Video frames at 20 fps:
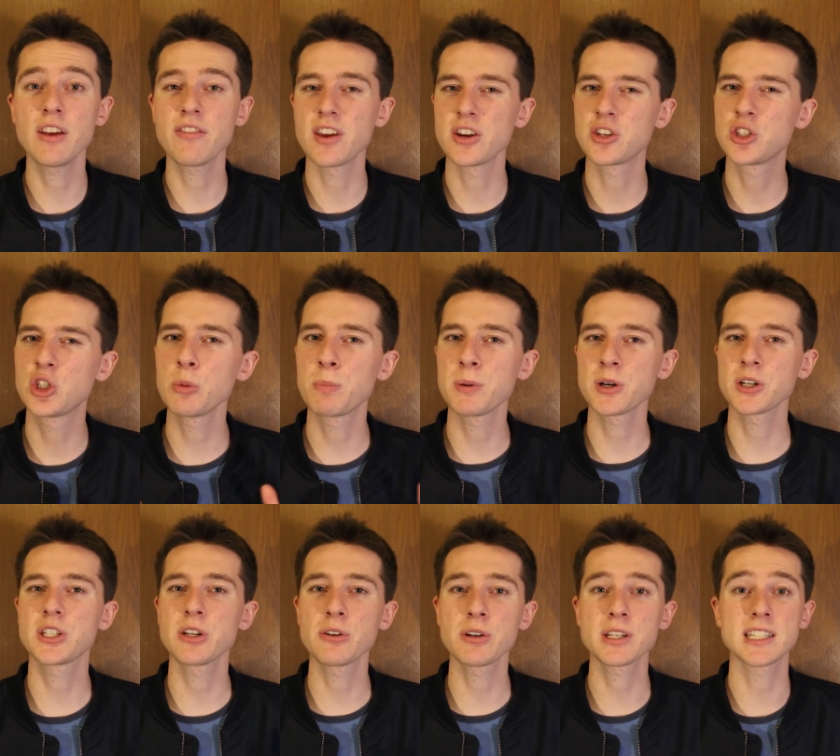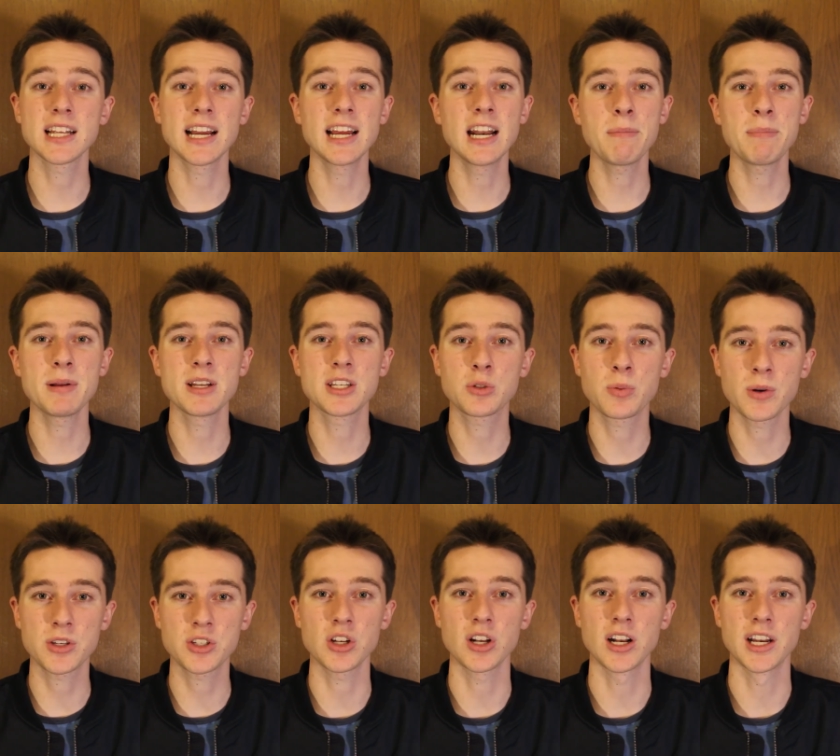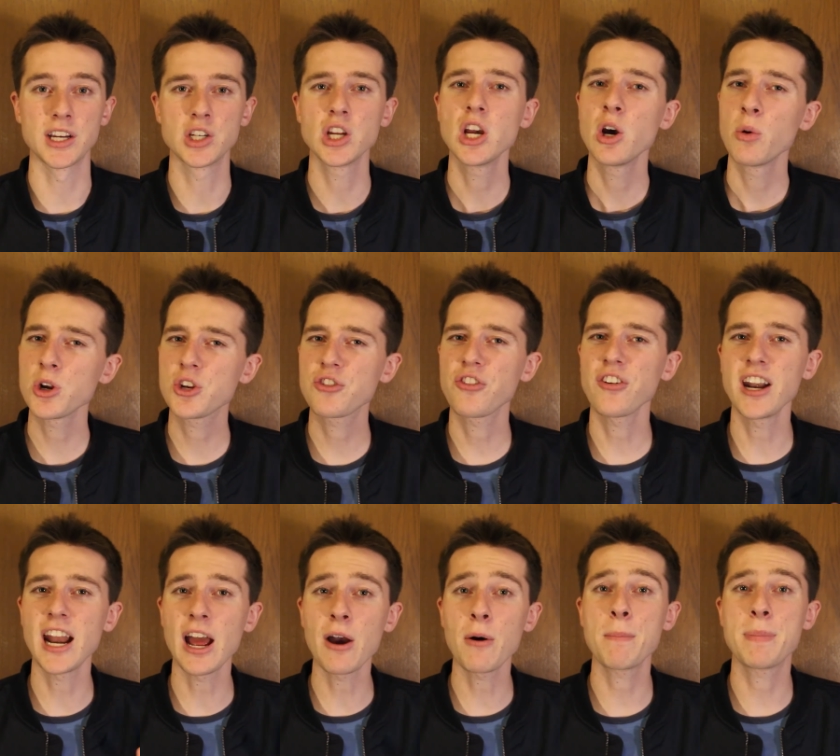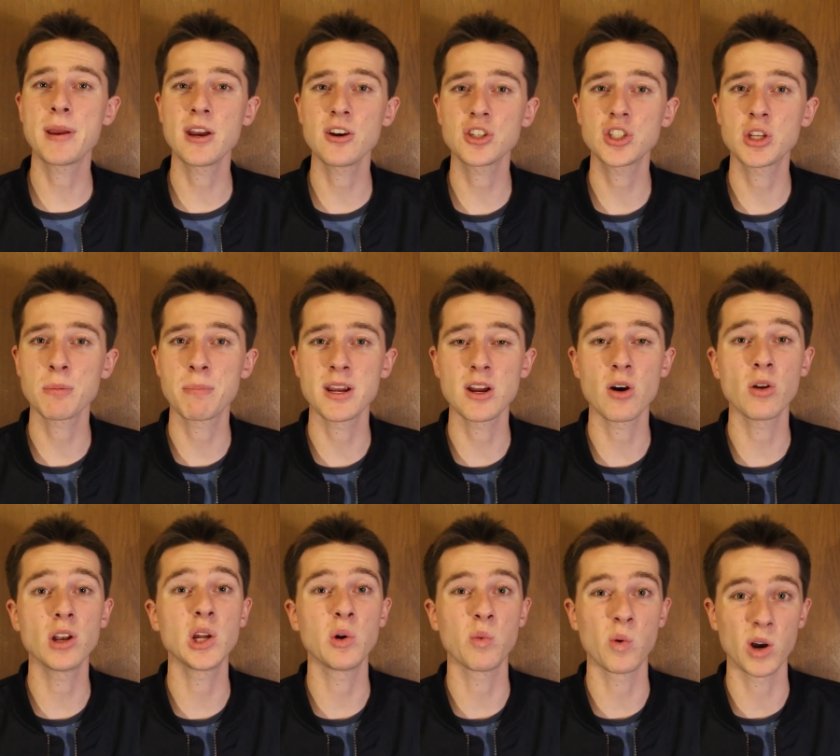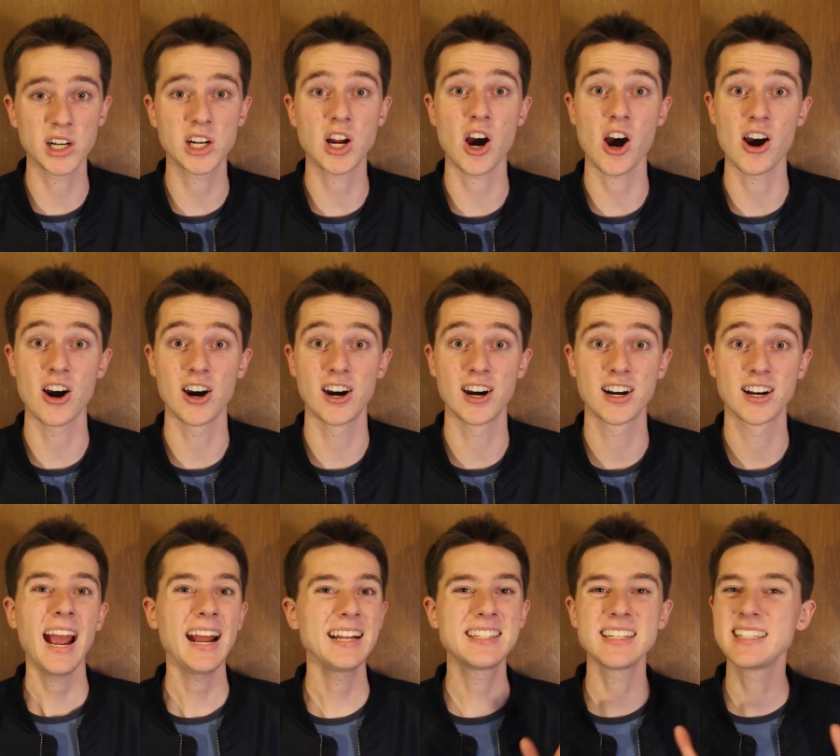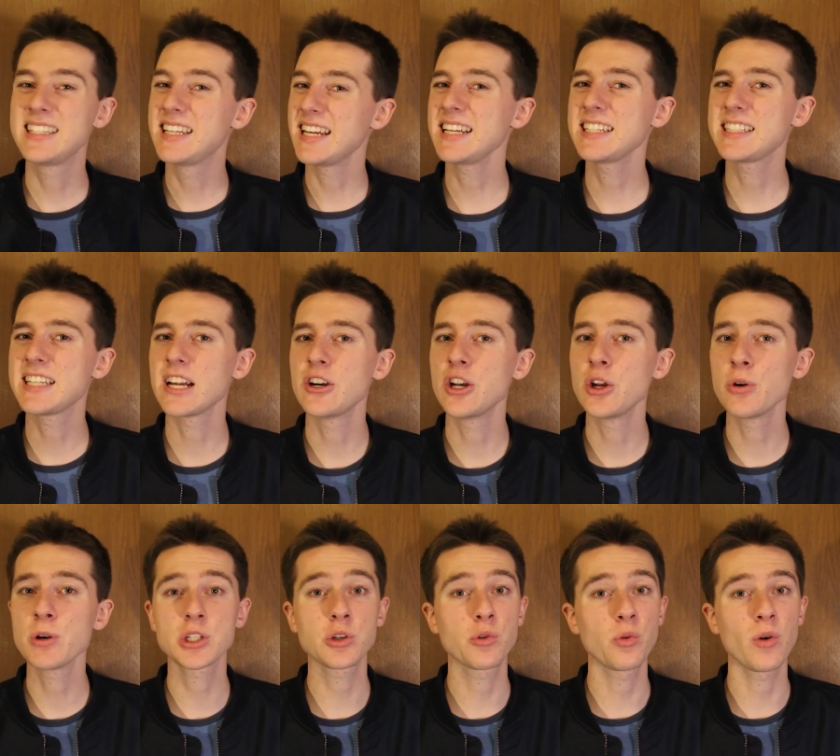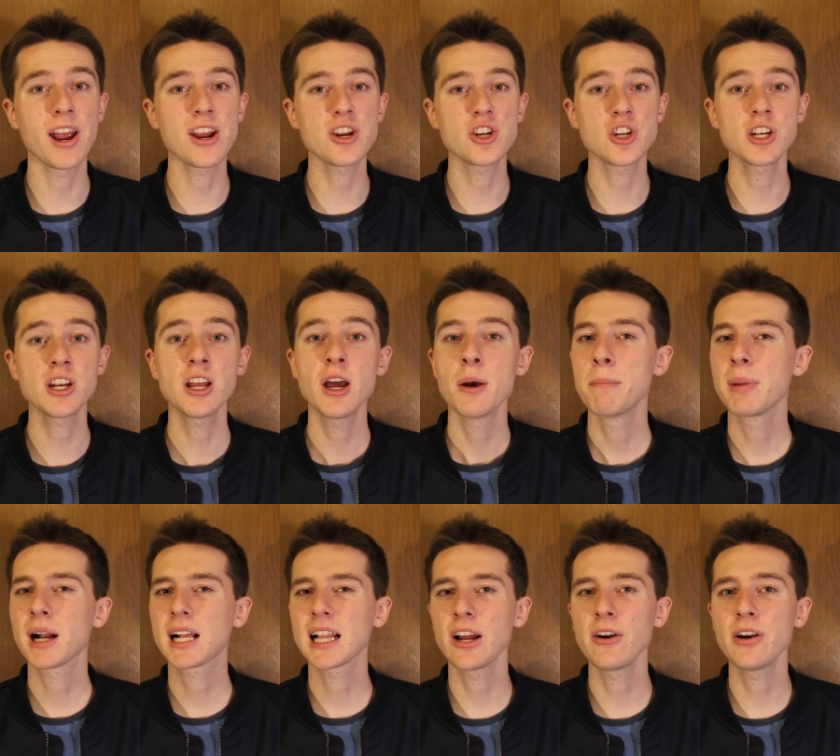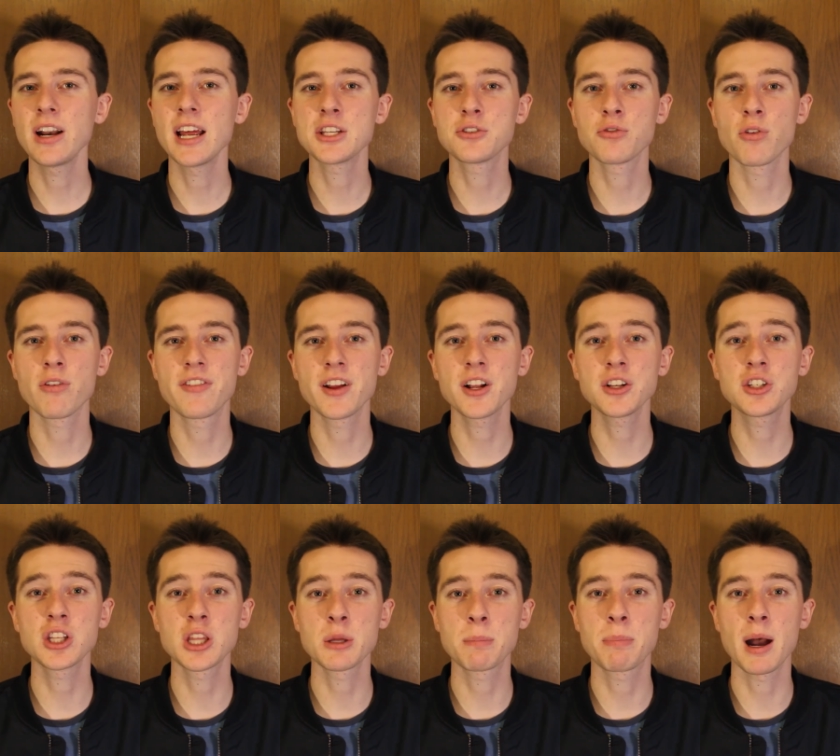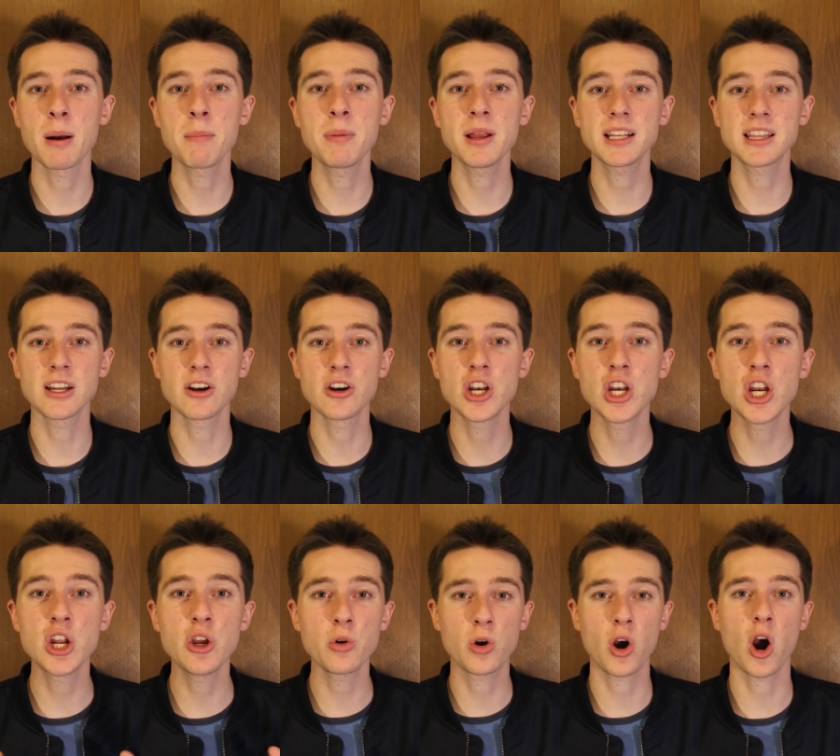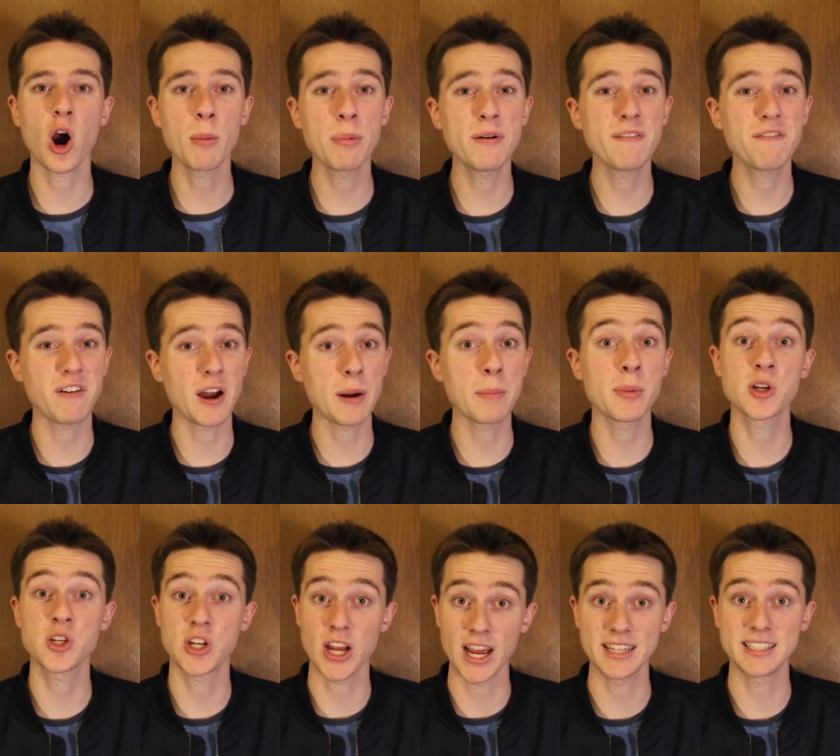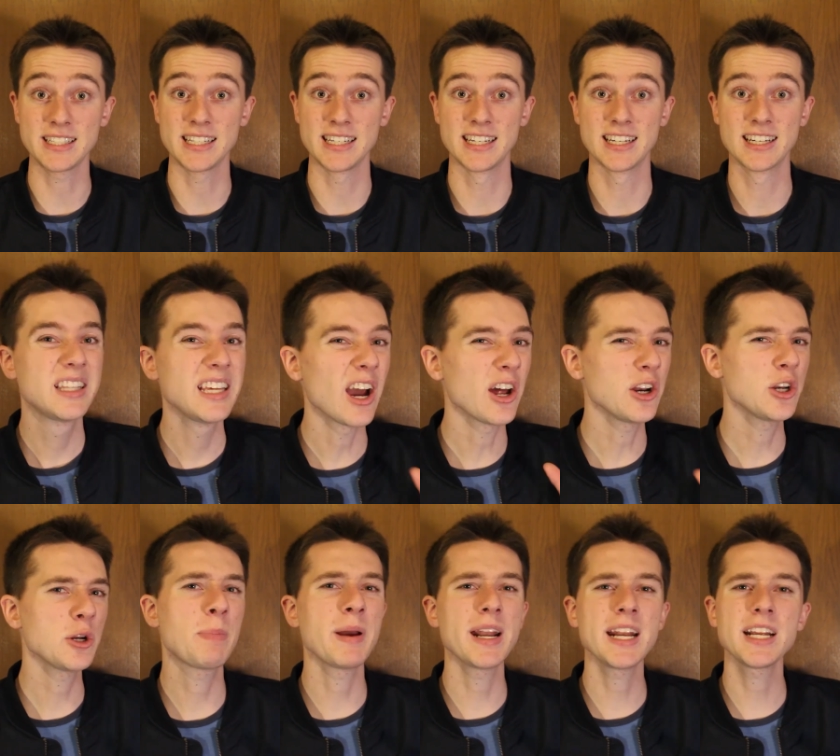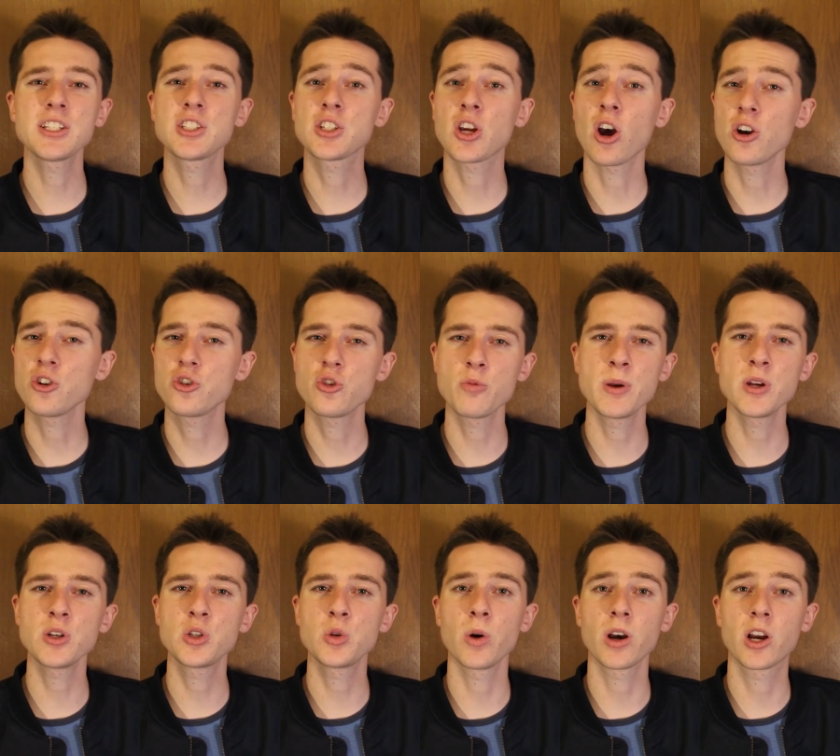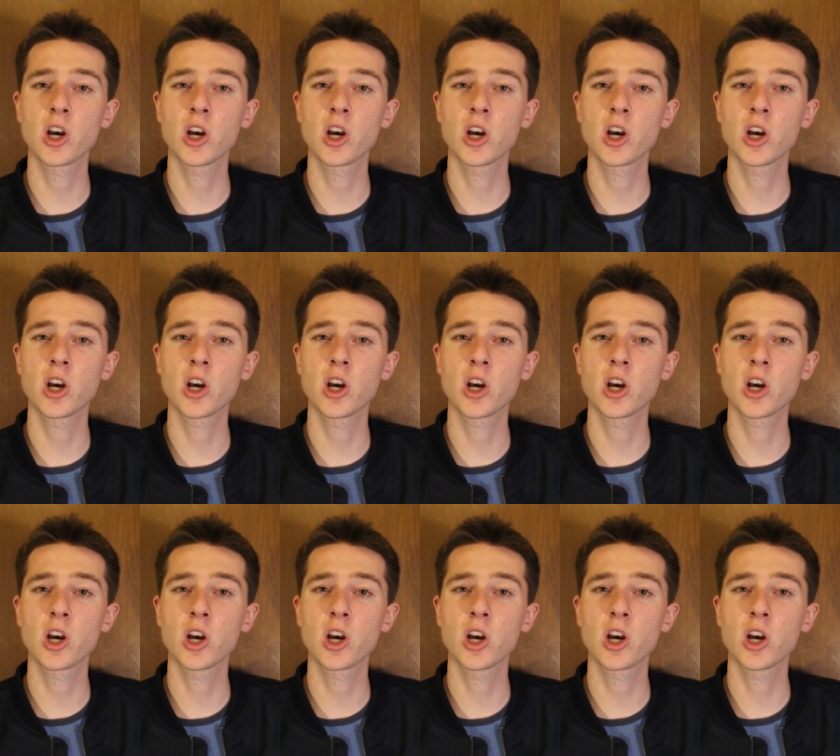of their Super Series lineup in Switzerland, which for now appears to be only one car. And to tease their newest creation, McLaren has revealed to the public their new carbon fiber chassis. The underpinnings contribute to